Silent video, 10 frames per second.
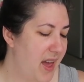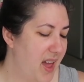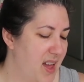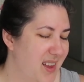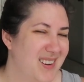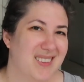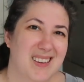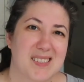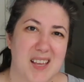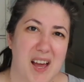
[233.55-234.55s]
And
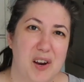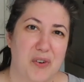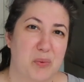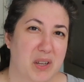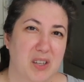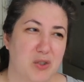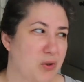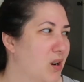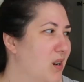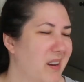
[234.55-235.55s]
these kind of are really
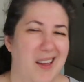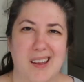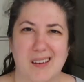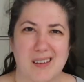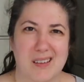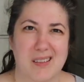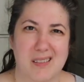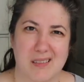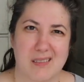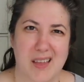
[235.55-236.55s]
strong, and
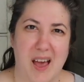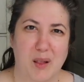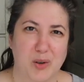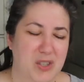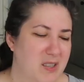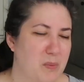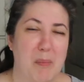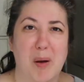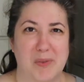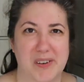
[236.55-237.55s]
the allergies, my
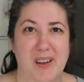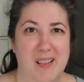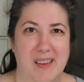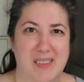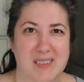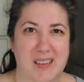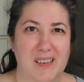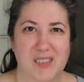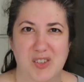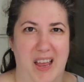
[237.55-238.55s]
mom did not like the
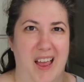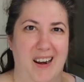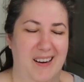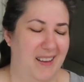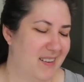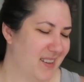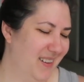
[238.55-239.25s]
scent. She hated it.